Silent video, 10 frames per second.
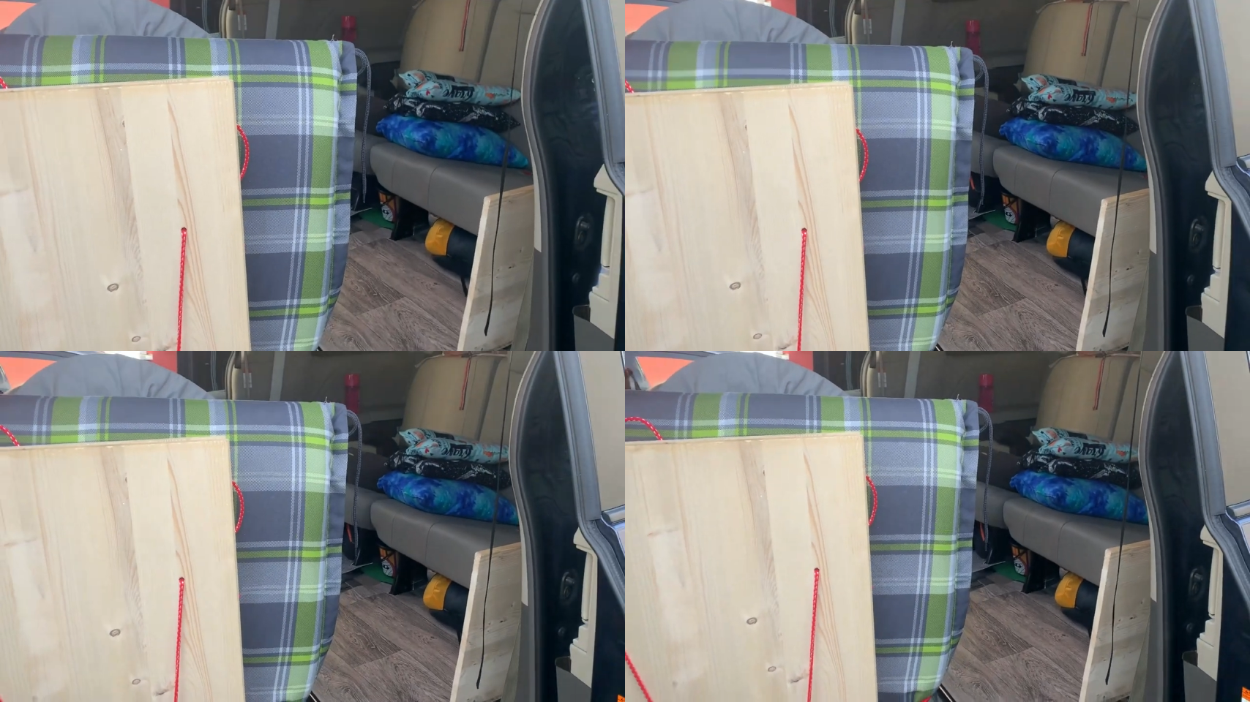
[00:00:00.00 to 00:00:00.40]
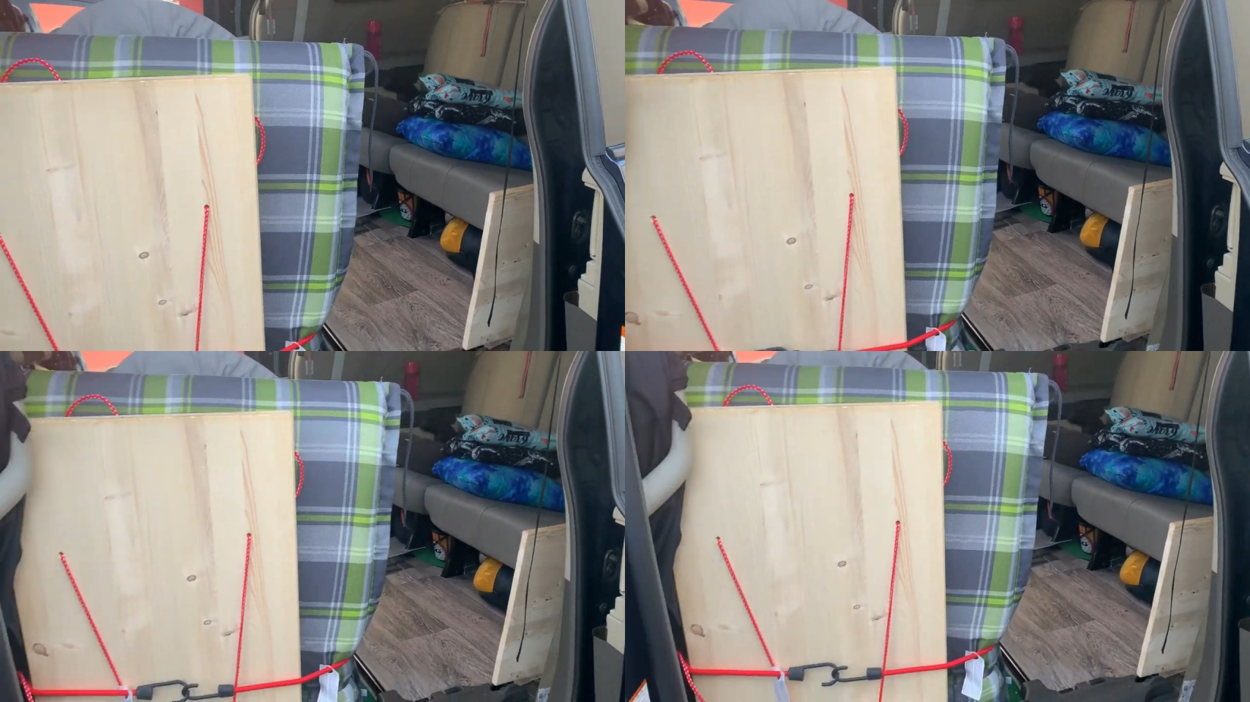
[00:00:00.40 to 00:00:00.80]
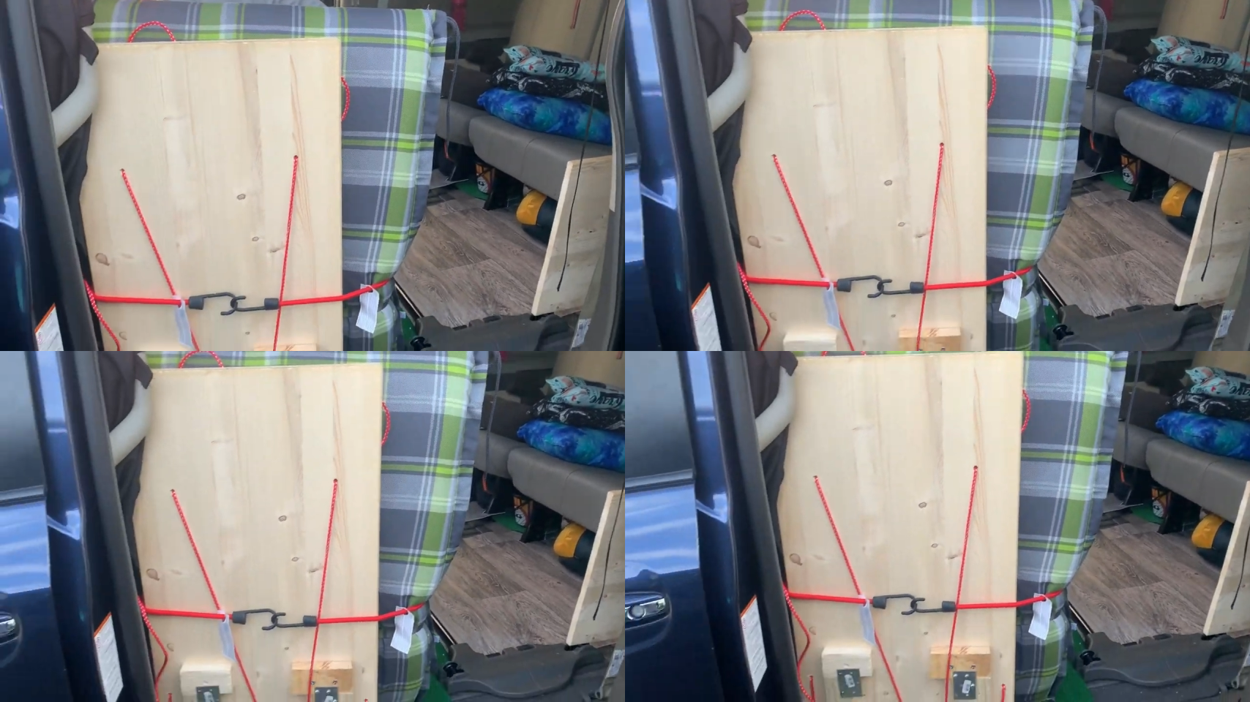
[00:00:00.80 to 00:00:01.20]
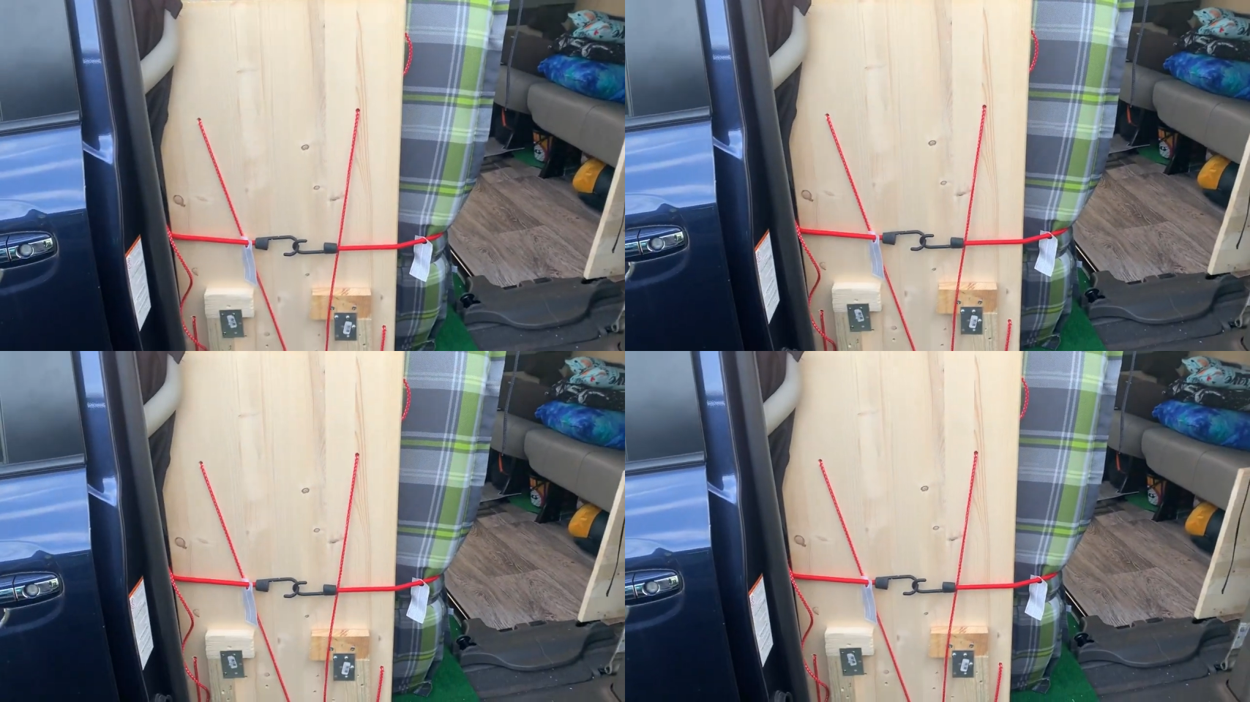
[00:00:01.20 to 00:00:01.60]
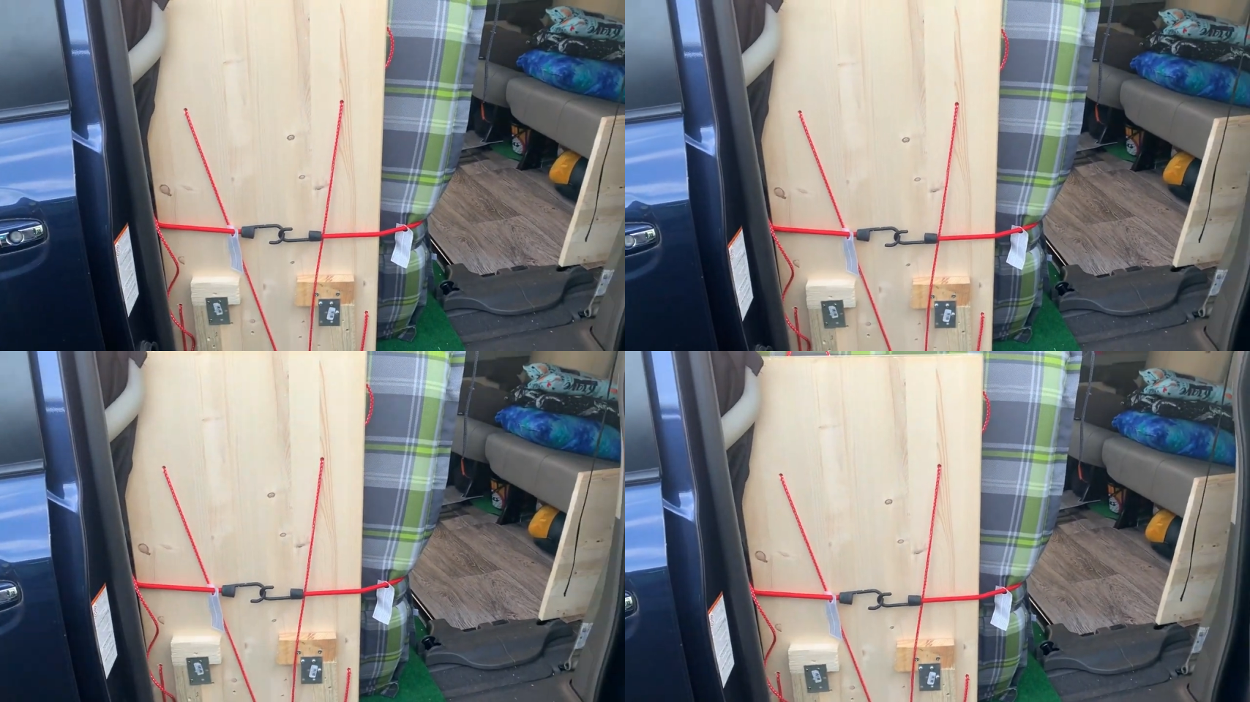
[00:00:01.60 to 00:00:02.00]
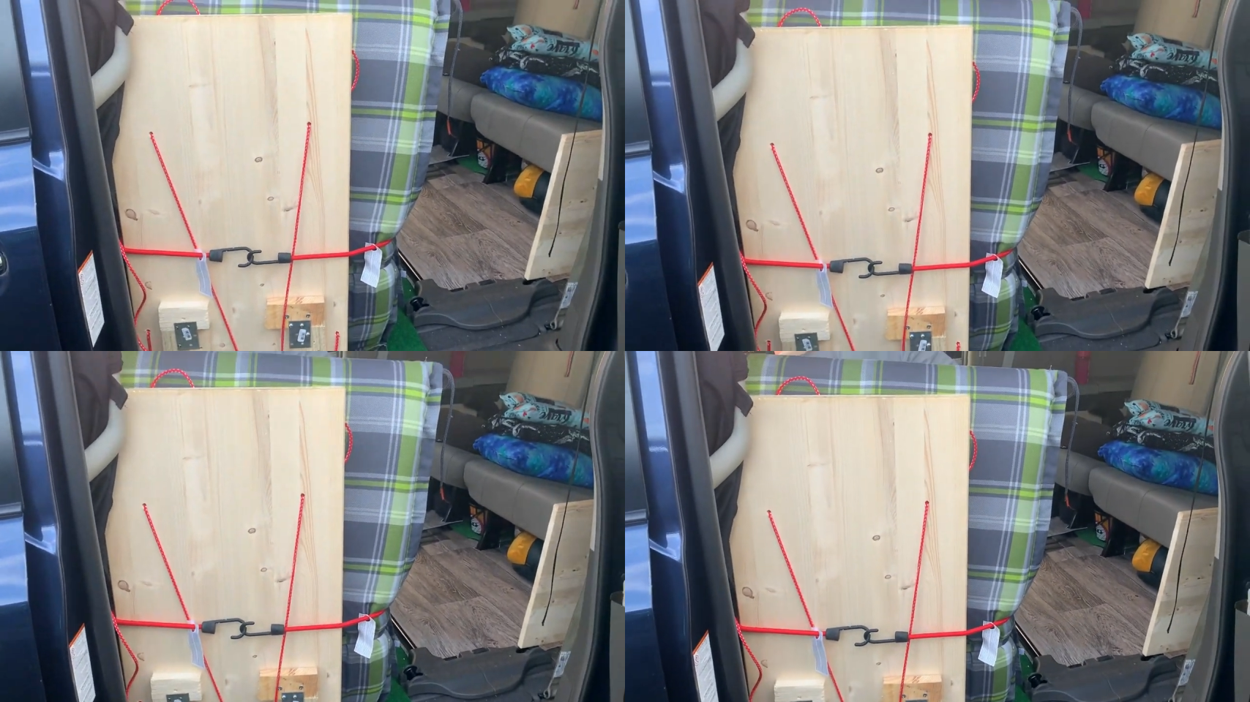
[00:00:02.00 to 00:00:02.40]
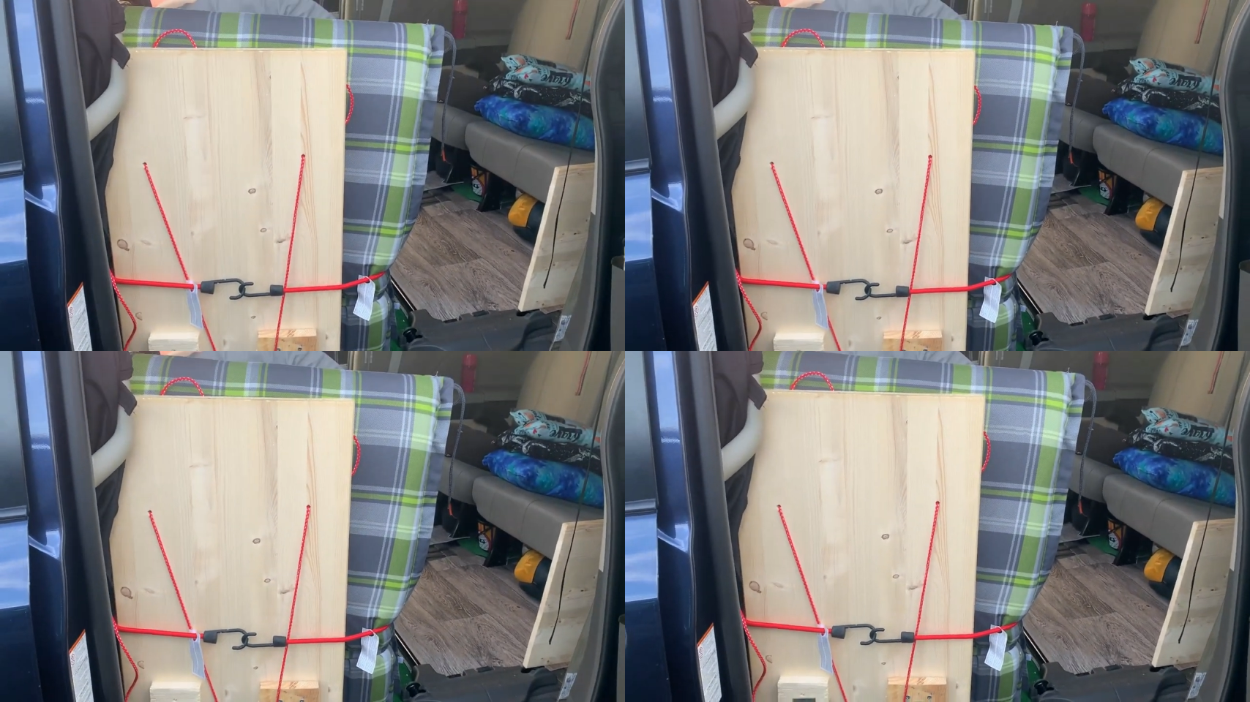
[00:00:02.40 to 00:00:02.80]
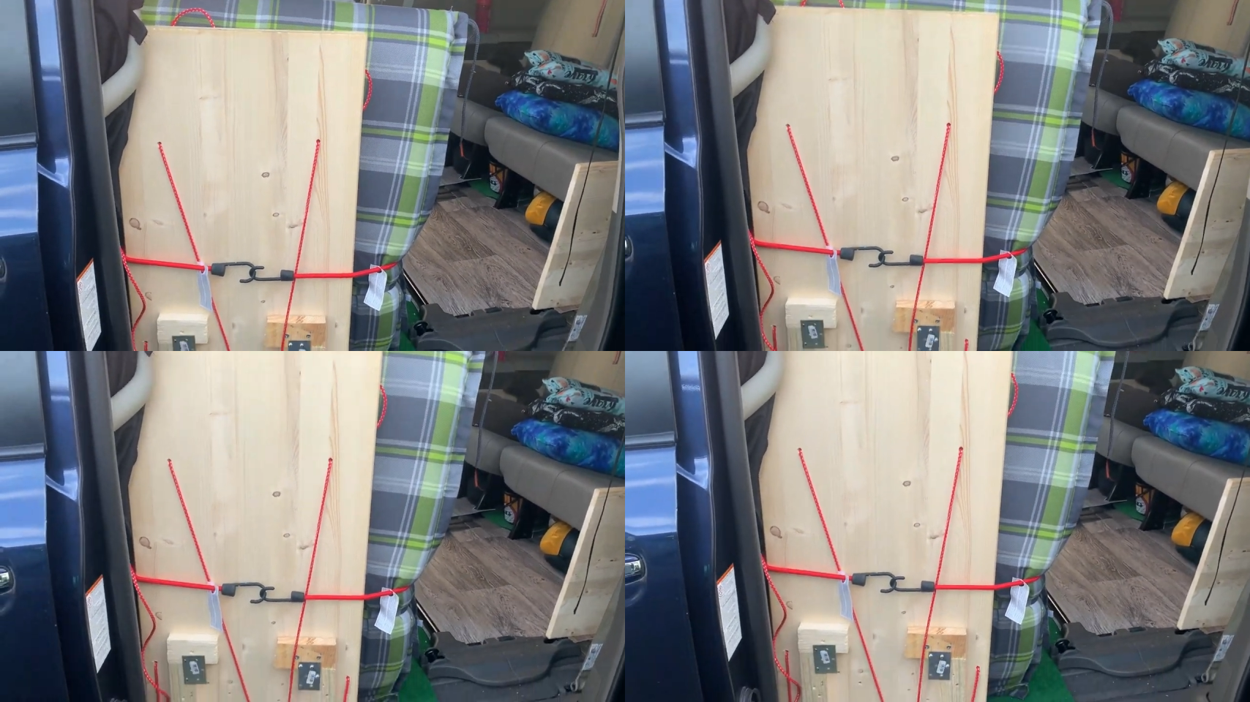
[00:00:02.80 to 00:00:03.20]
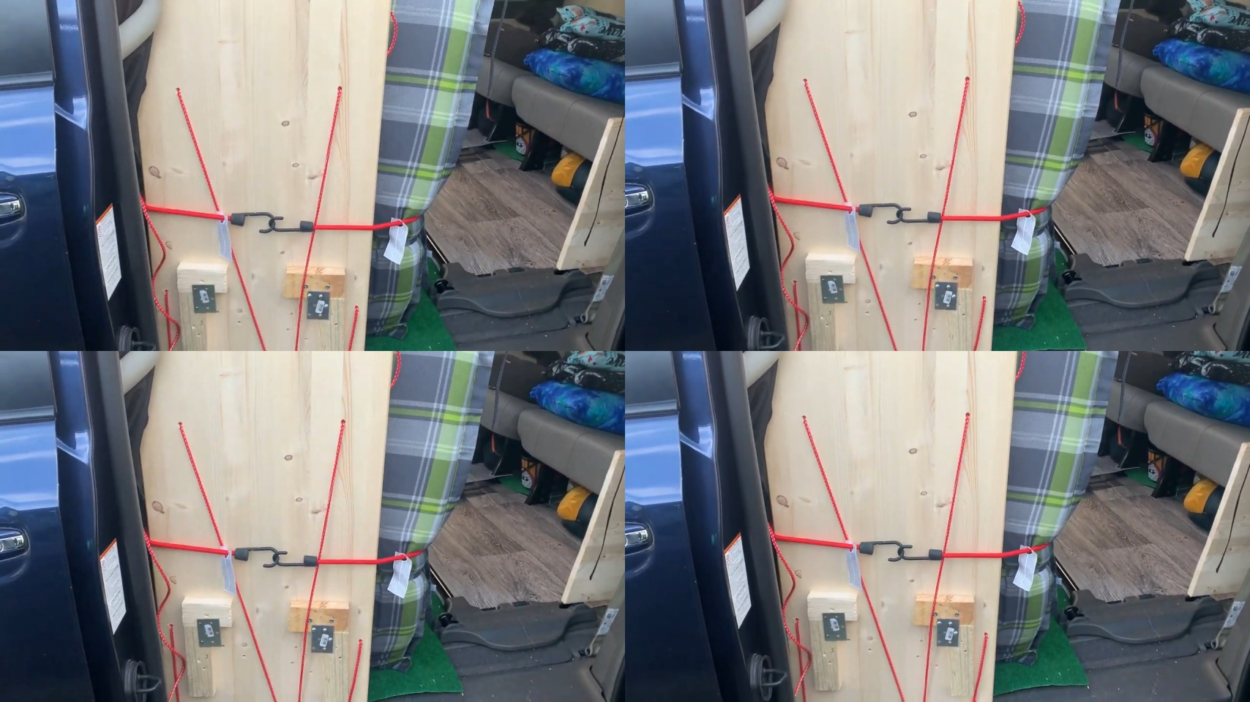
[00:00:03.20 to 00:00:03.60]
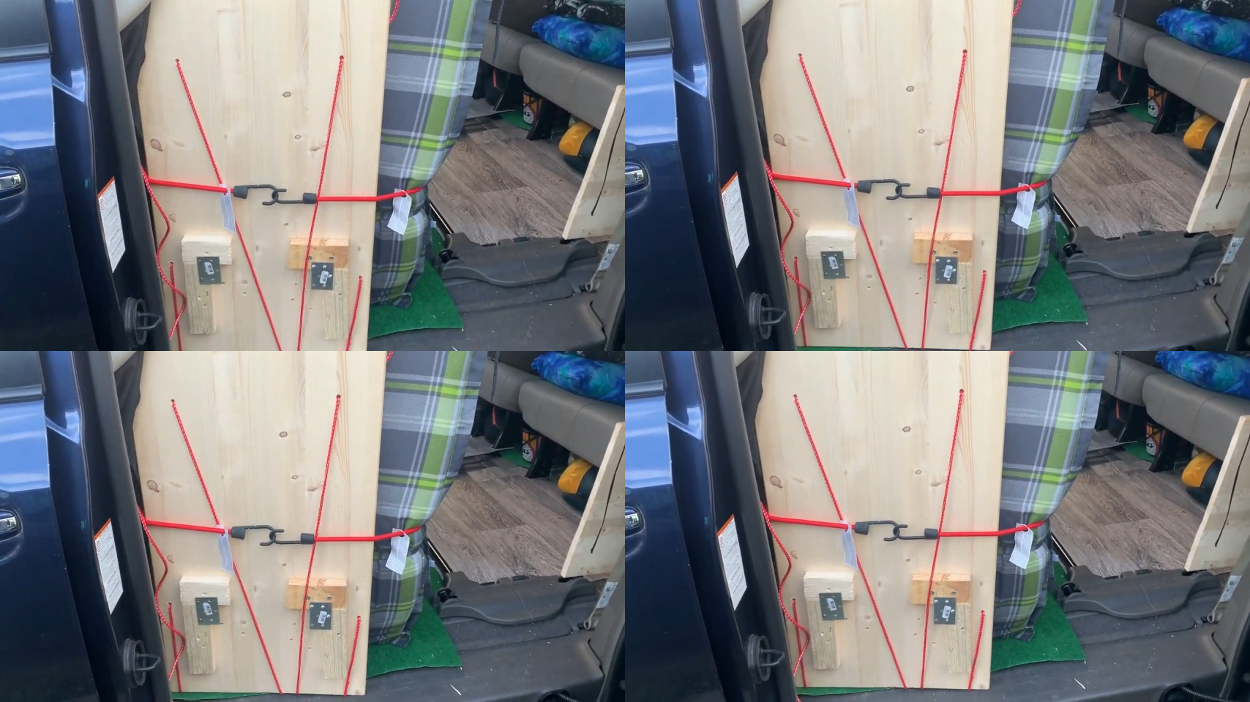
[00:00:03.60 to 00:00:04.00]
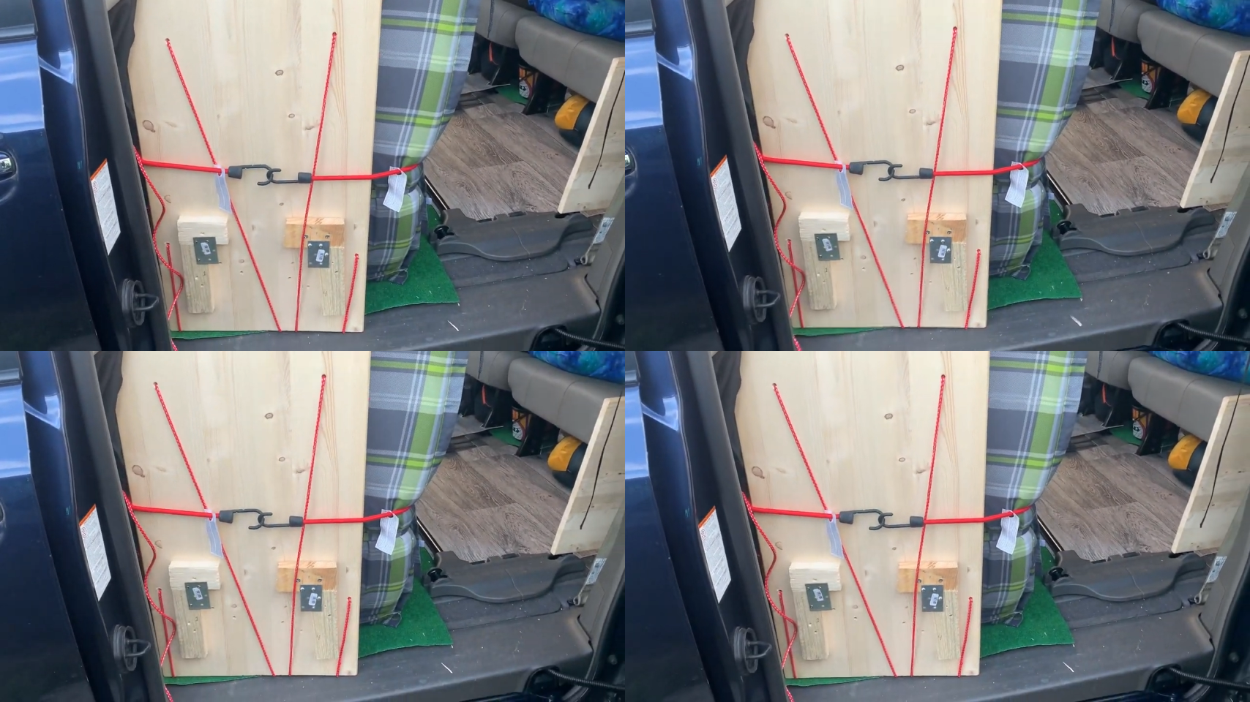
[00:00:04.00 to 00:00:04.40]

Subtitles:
Nobody's mouth can be seen.